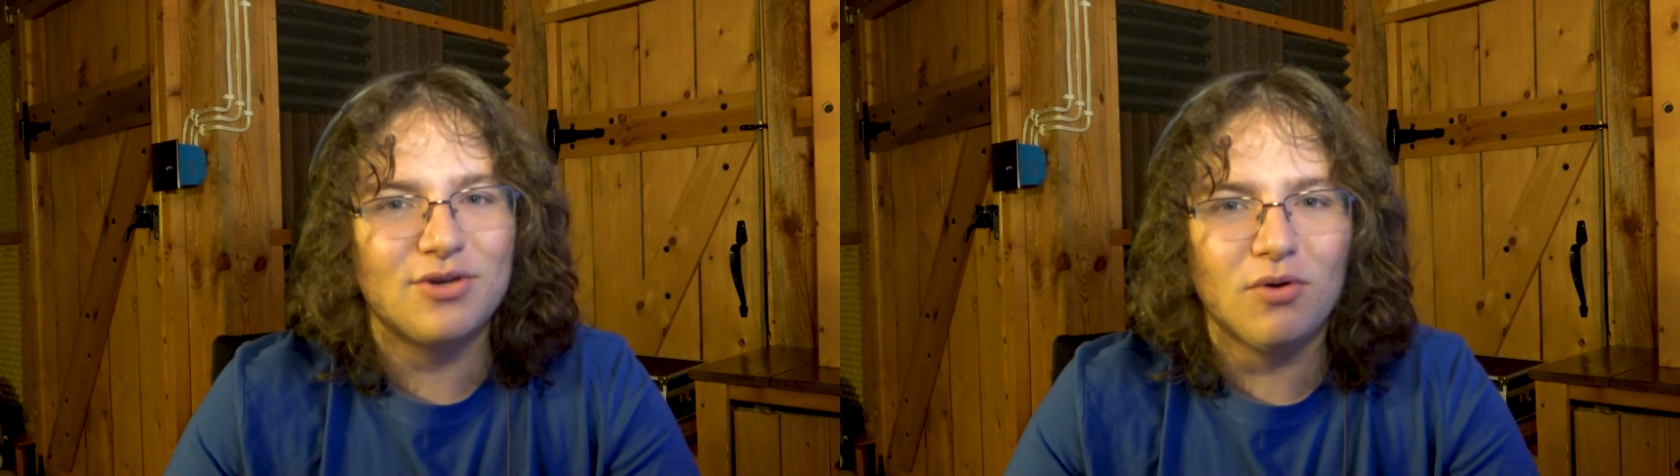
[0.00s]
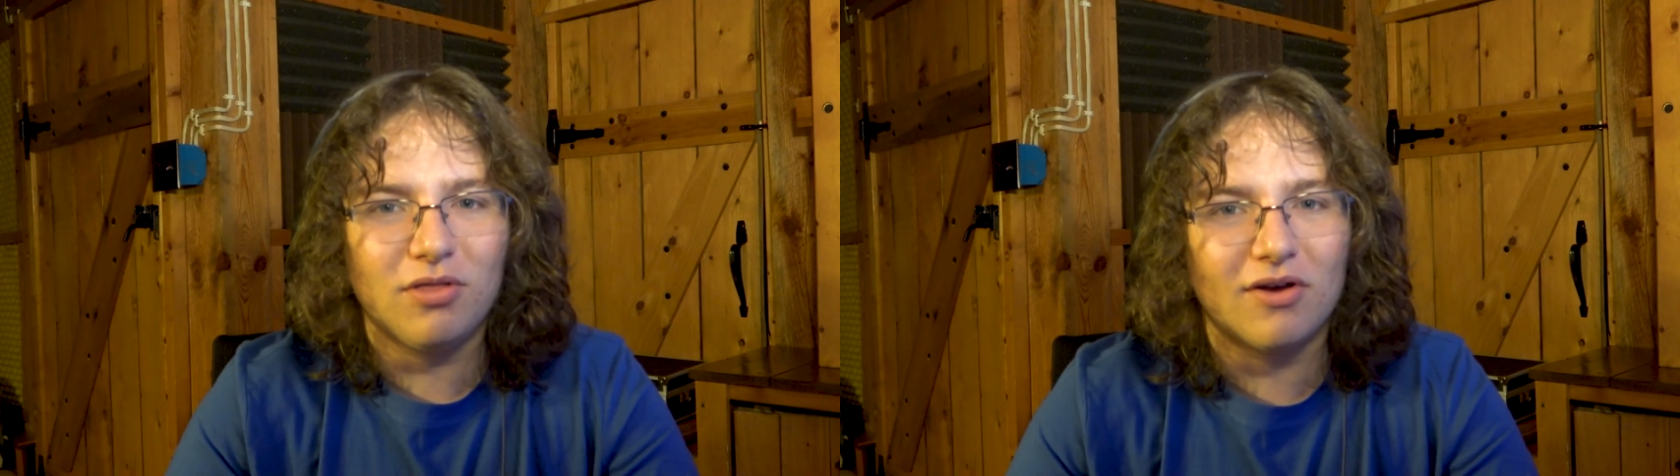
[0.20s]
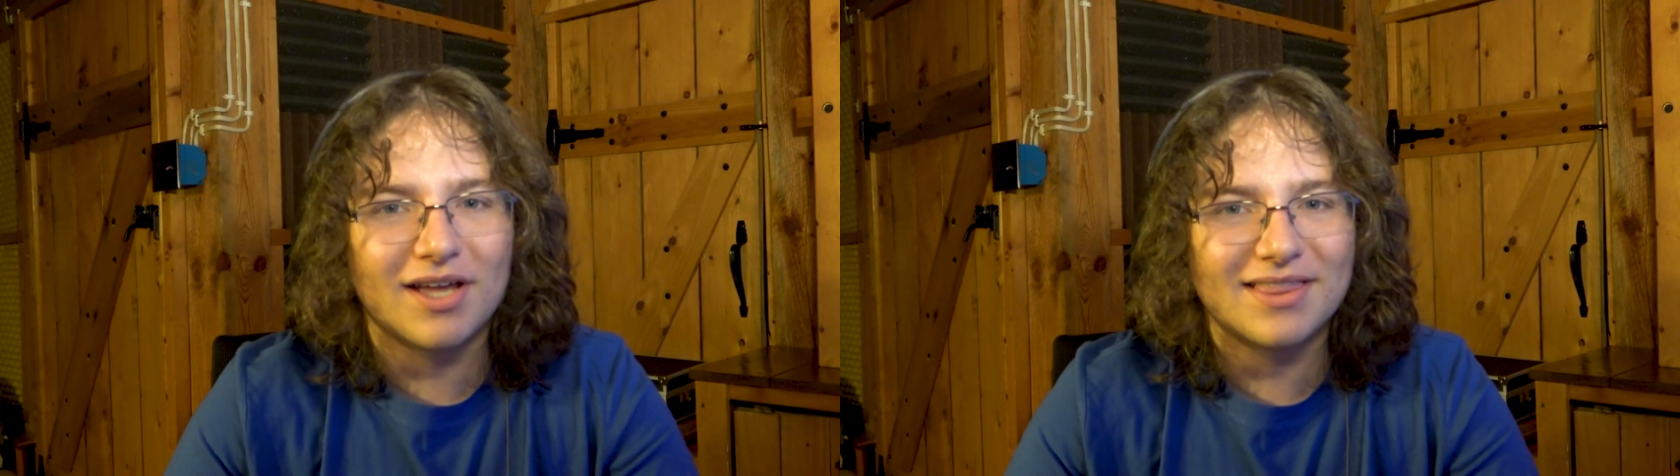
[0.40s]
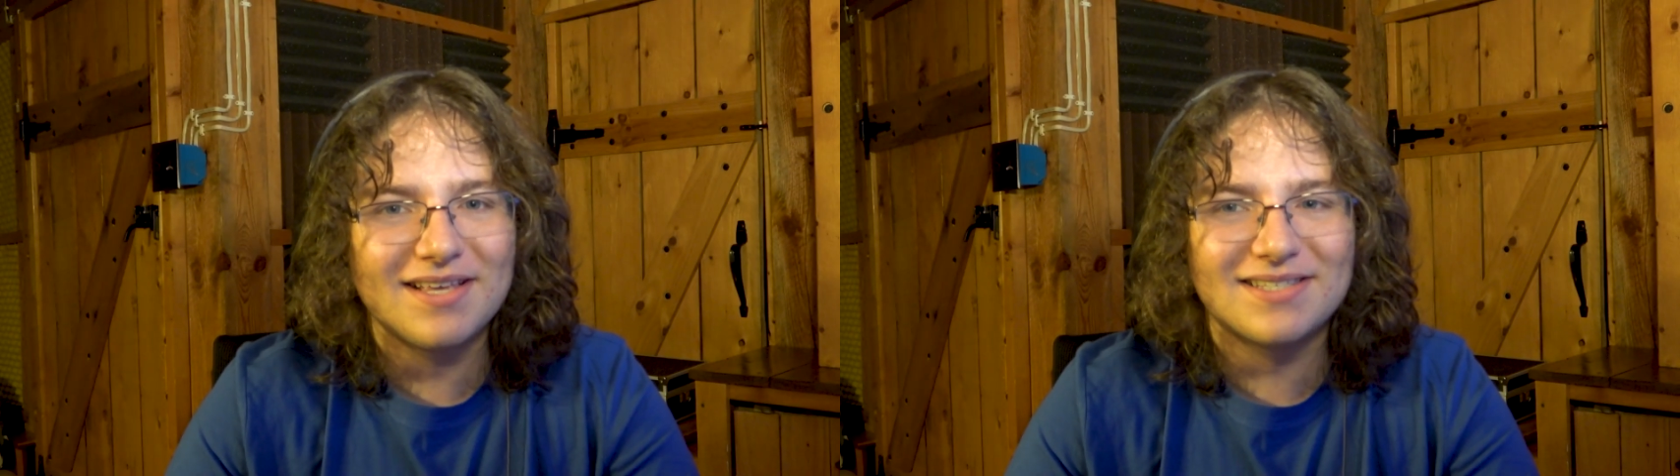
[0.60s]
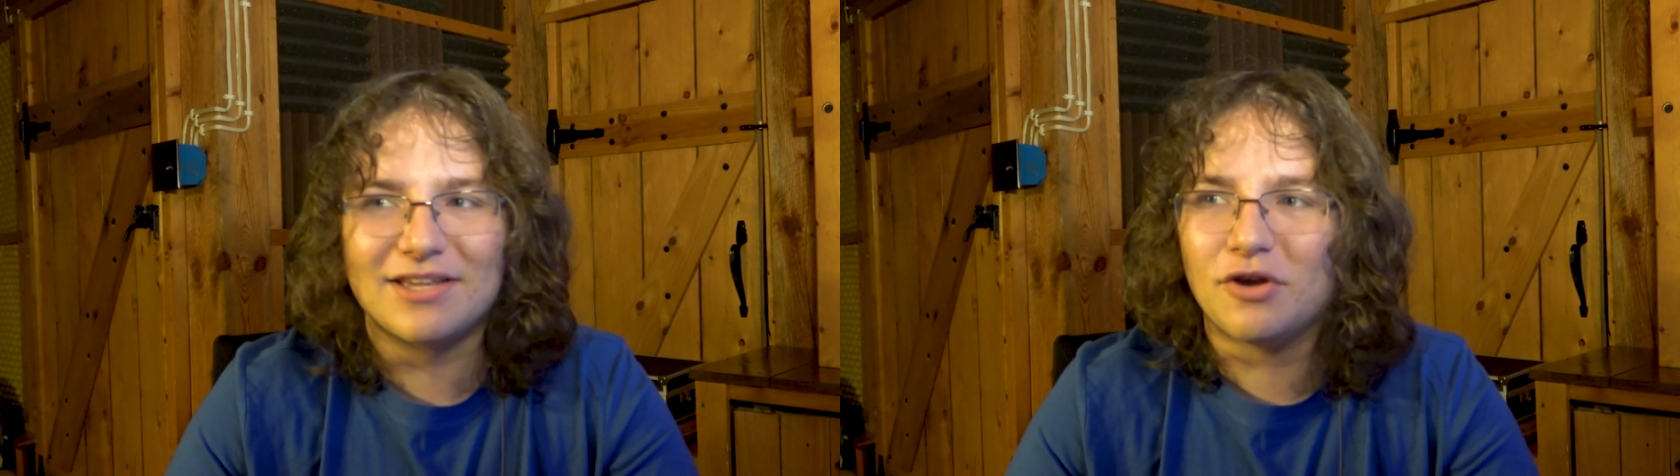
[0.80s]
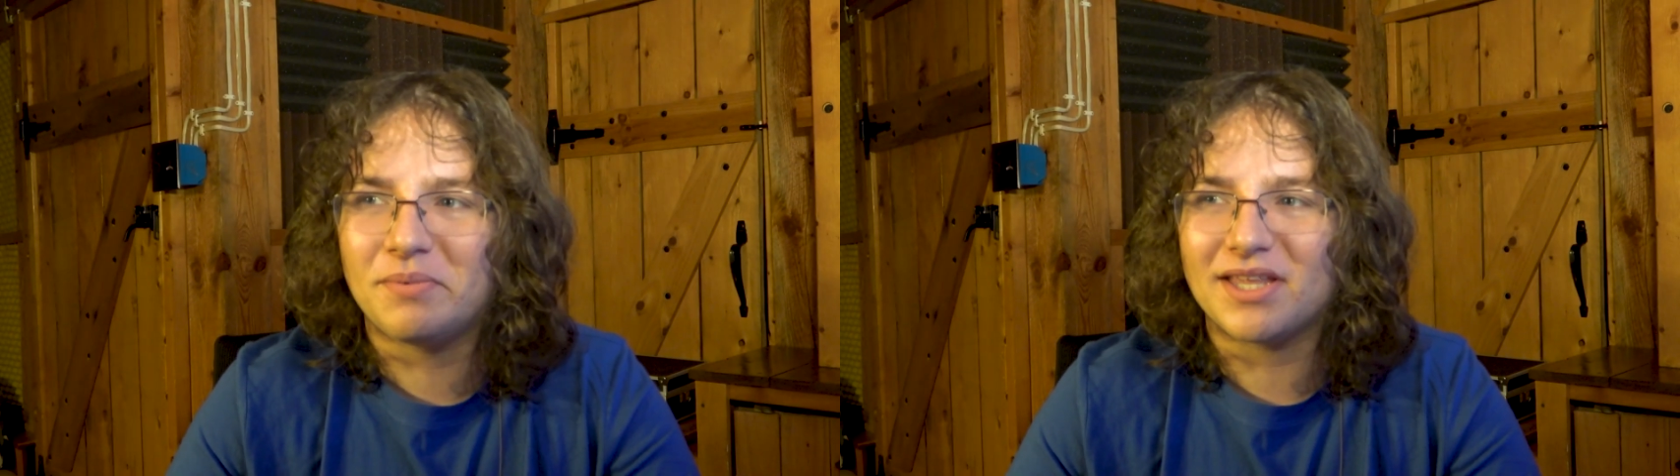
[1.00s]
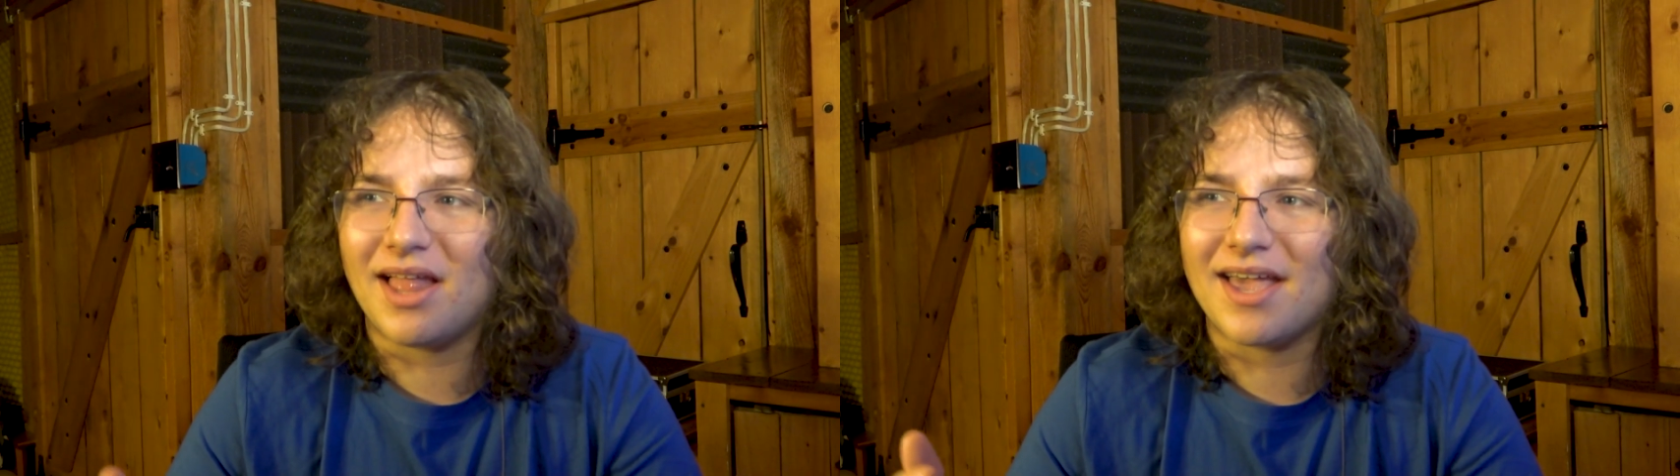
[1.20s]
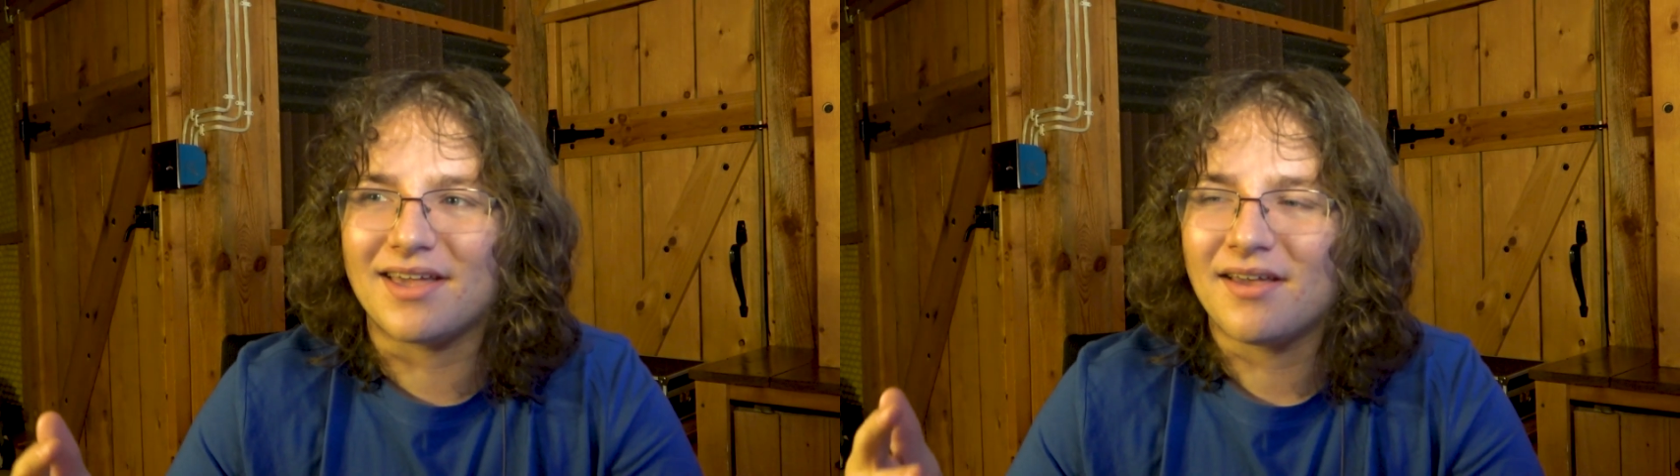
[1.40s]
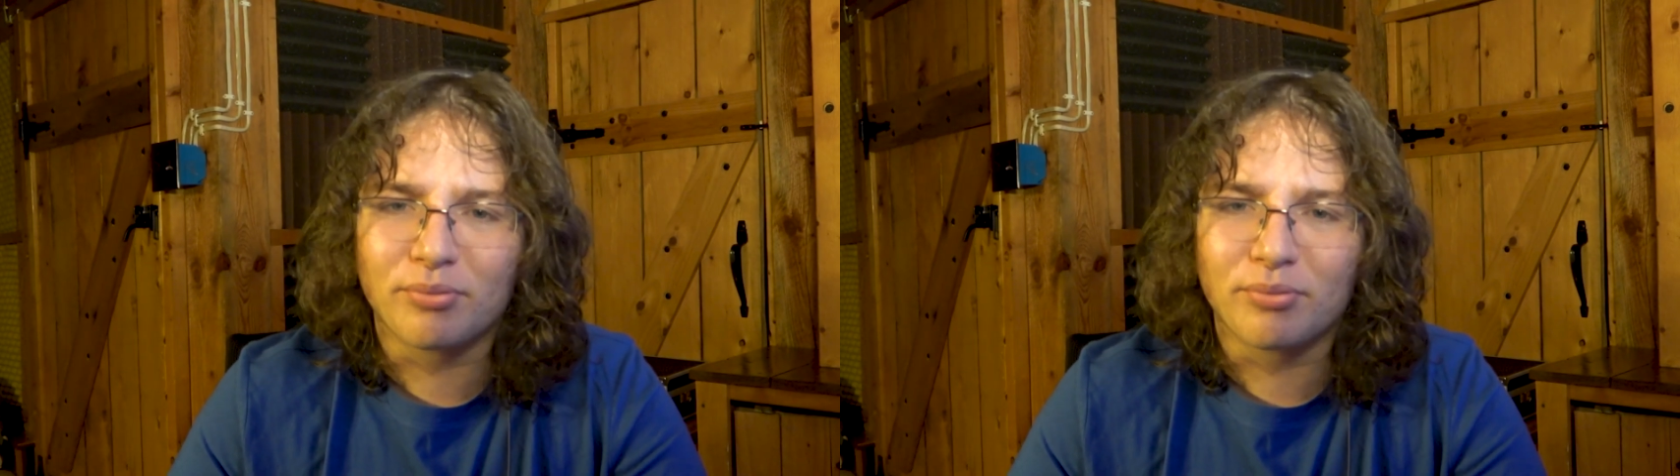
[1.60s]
you'll look at this and you'll be like,